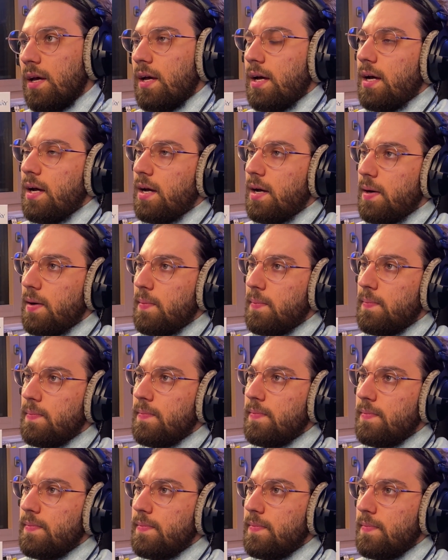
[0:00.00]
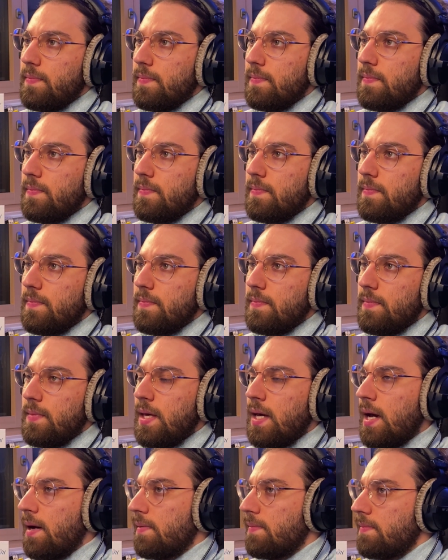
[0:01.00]
Um,
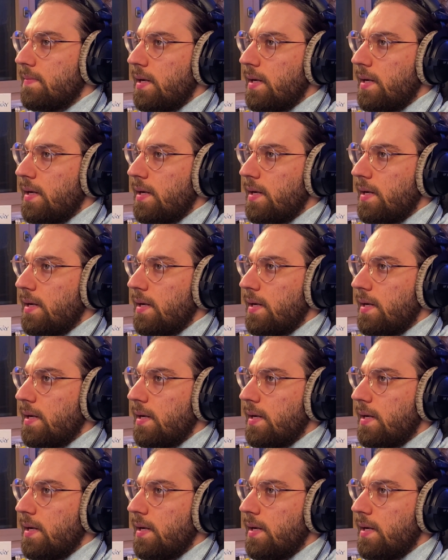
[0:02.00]
yeah,